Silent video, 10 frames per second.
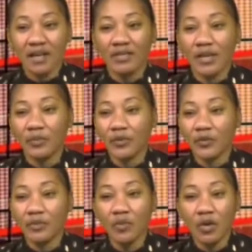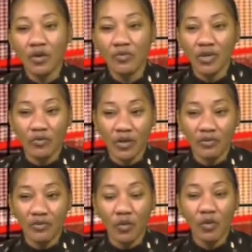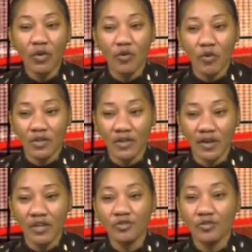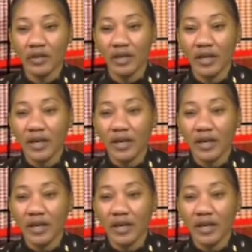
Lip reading: that brought moderate rainfall across the country.